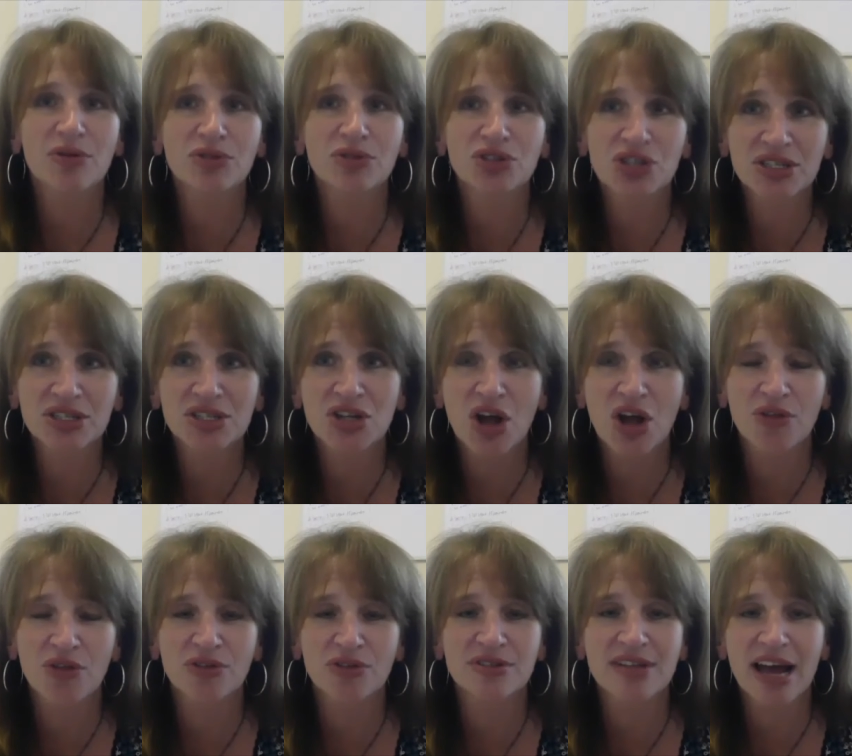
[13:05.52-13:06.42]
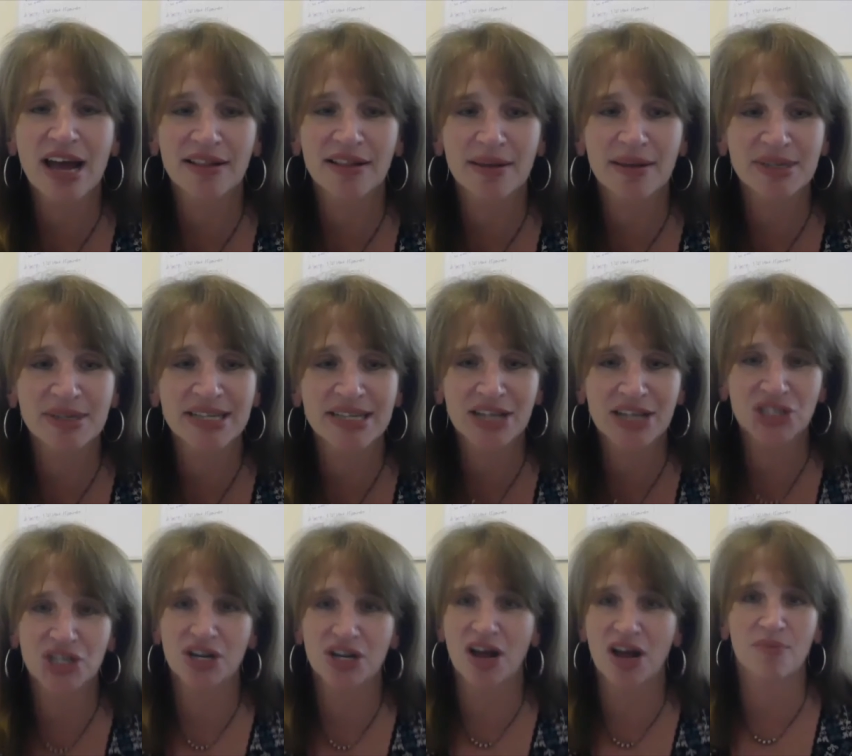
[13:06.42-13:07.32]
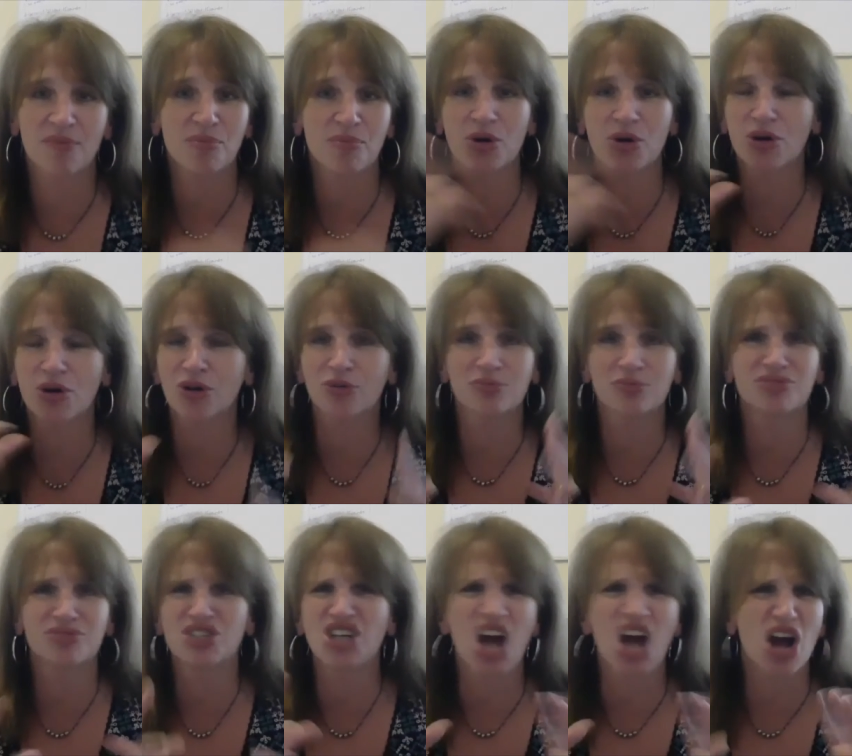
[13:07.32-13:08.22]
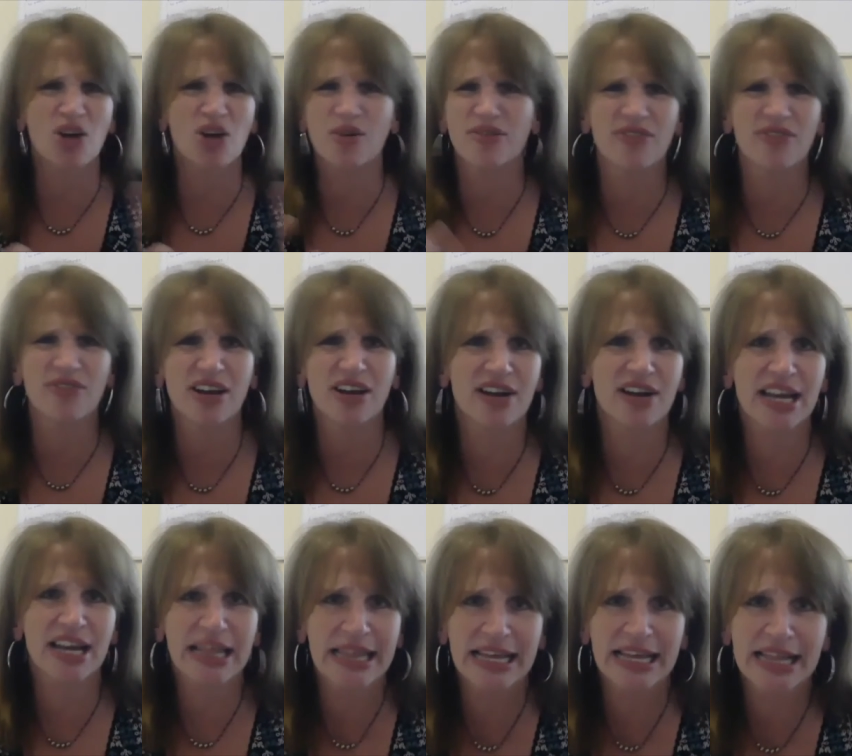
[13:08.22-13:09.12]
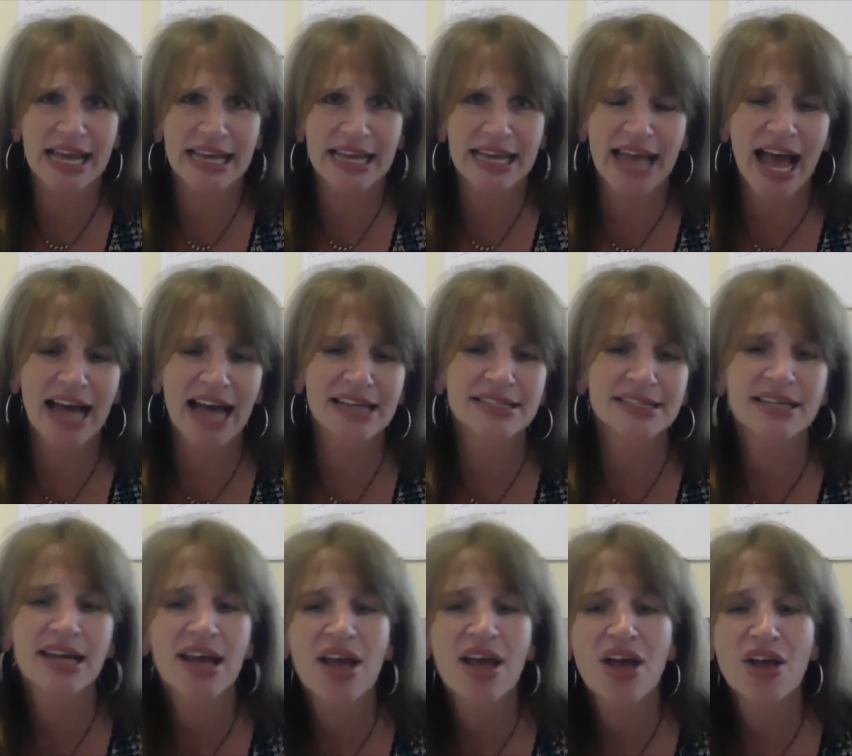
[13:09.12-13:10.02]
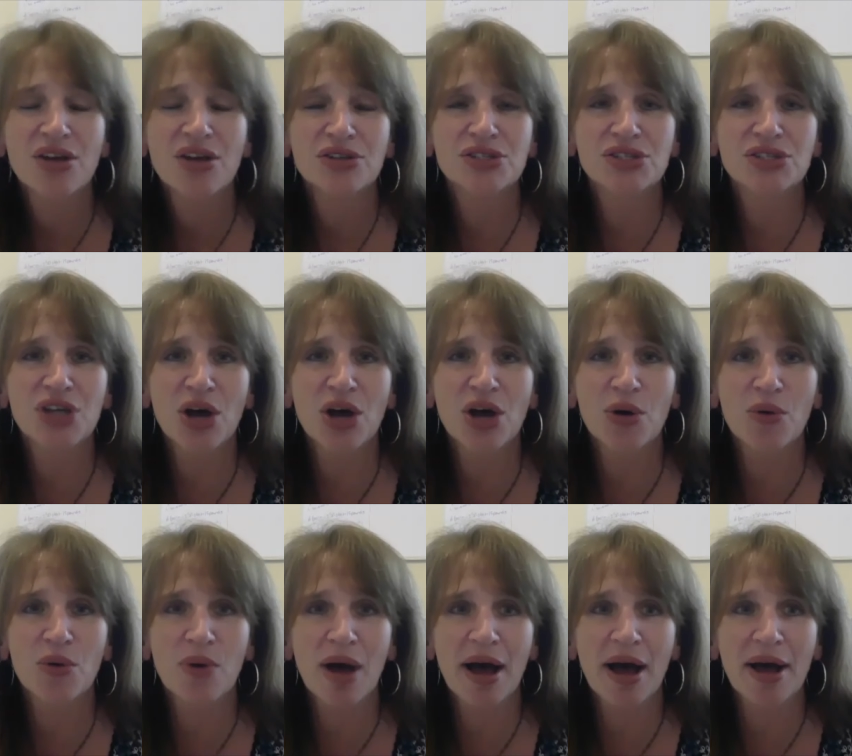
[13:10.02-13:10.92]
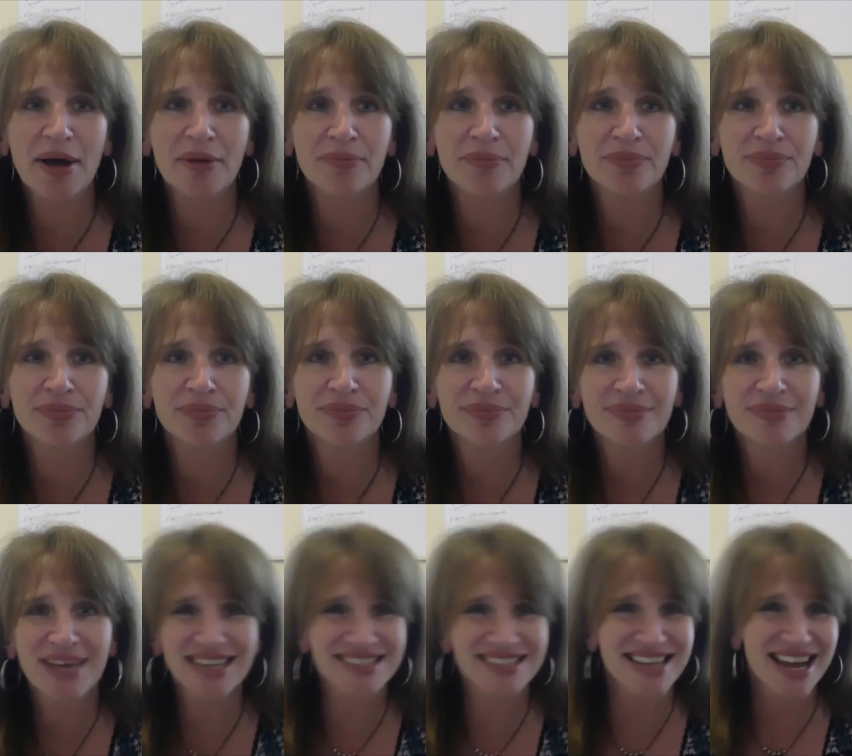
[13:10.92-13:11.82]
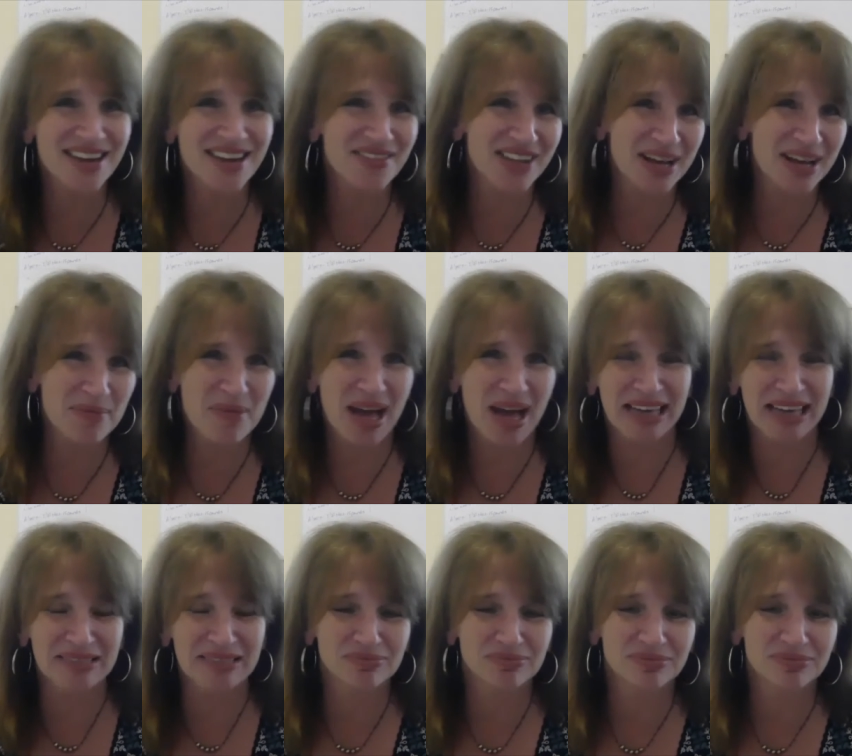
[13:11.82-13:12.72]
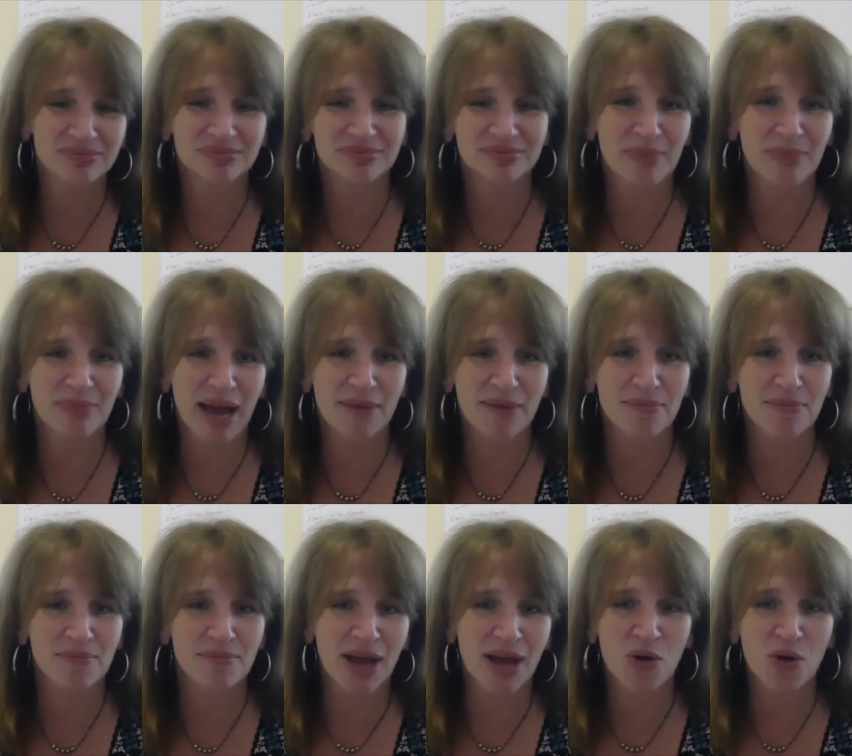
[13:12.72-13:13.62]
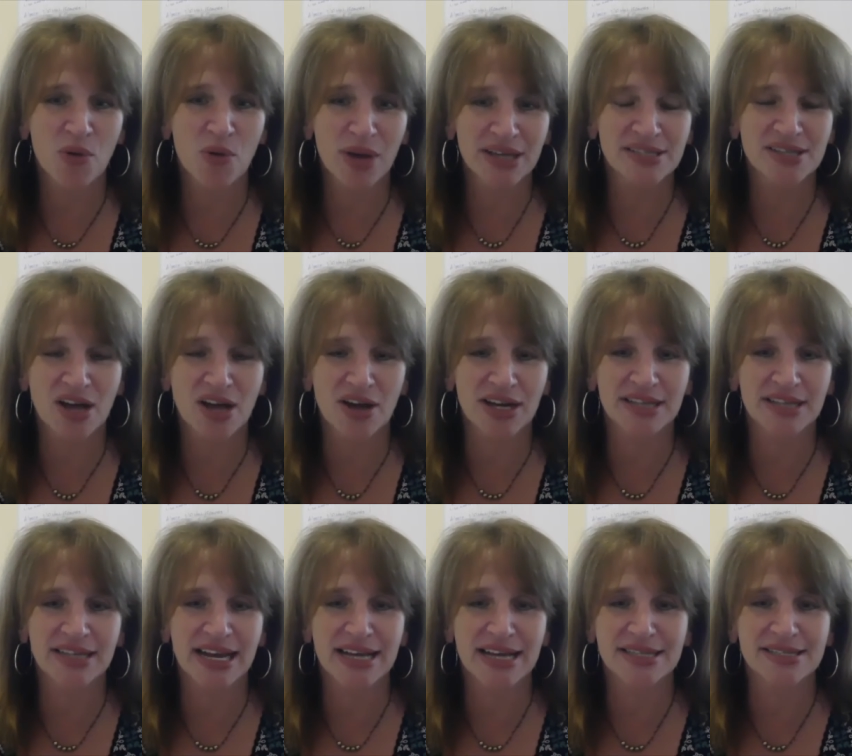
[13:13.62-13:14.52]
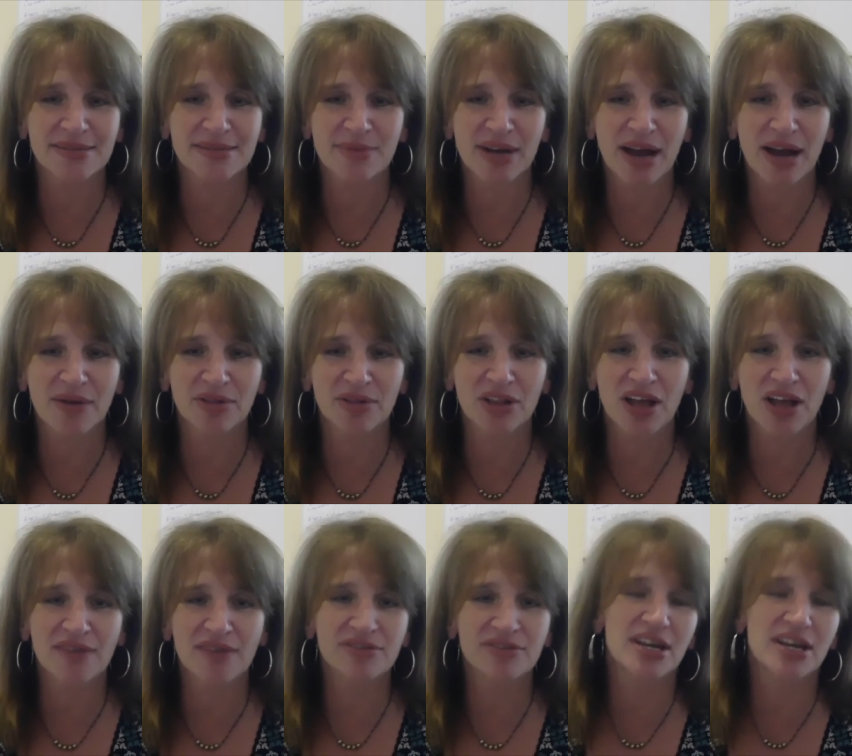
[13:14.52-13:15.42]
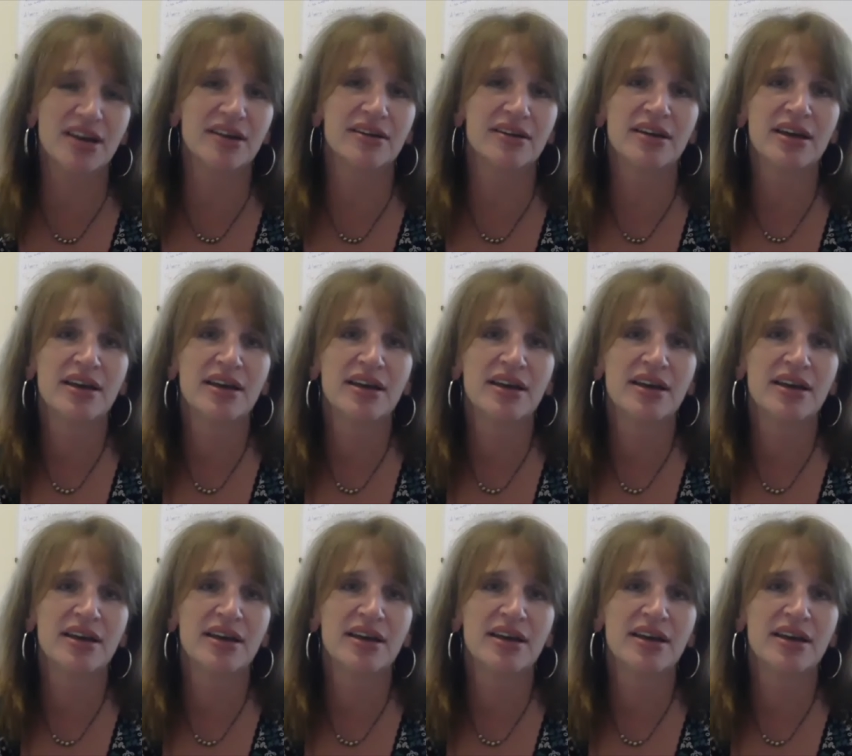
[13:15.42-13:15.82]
just know there's not a limitation per geography or anything like that. So that's kind of like my quick song and dance. I mean, I'd love to